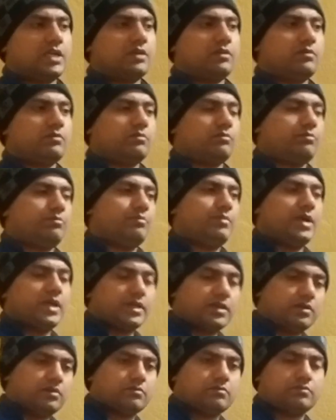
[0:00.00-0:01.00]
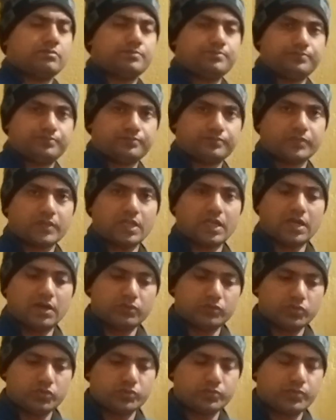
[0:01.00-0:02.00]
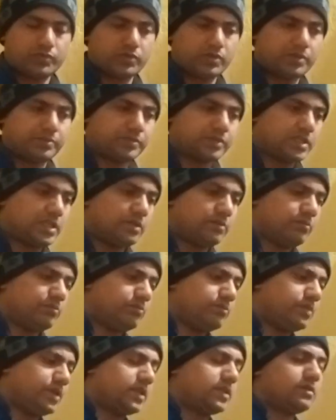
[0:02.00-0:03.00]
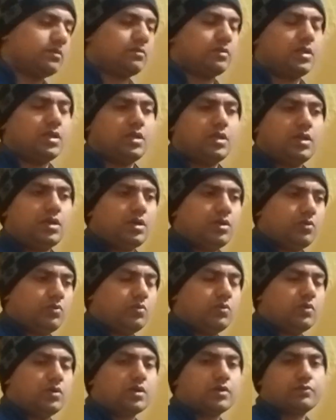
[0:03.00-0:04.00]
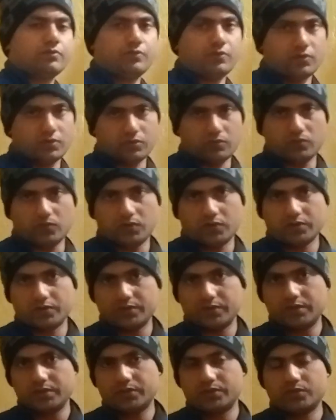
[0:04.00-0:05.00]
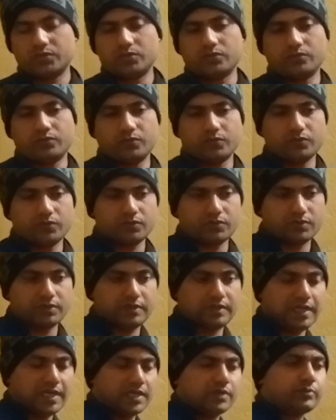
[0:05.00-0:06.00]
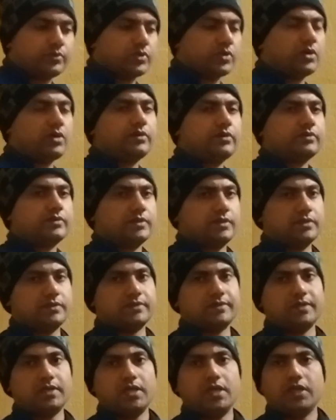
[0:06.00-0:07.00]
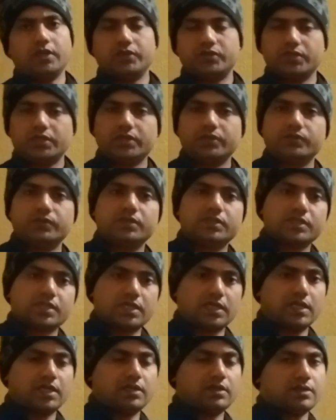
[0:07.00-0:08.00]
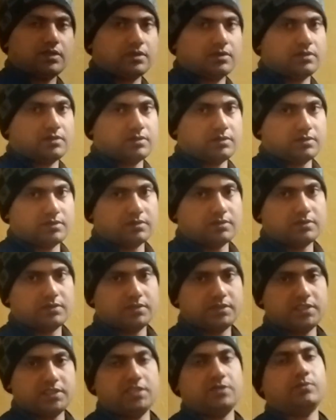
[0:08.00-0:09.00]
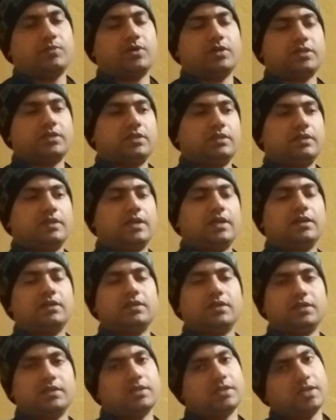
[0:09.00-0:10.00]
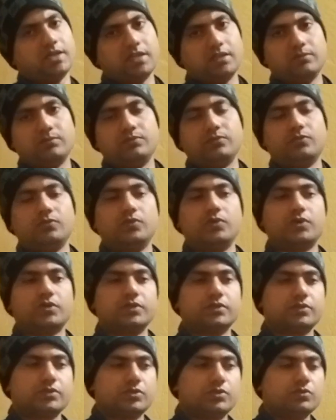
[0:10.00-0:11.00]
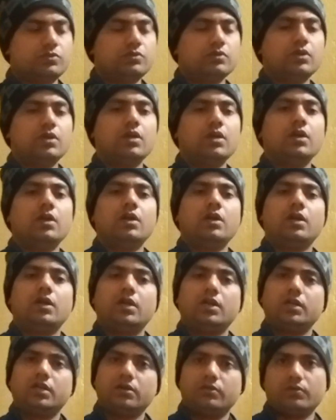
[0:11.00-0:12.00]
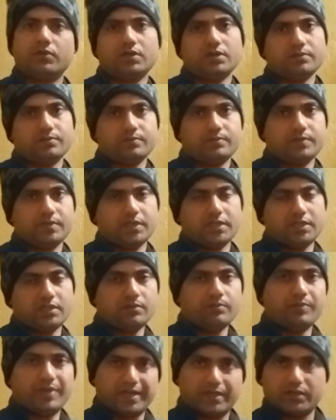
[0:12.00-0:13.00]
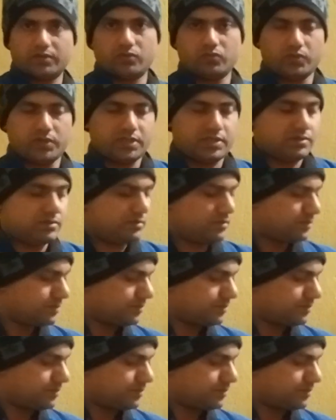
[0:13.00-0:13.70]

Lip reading: can better, how those programs can better work for the workers. So for that process, trade unions can take part in that and help workers to develop in a better way.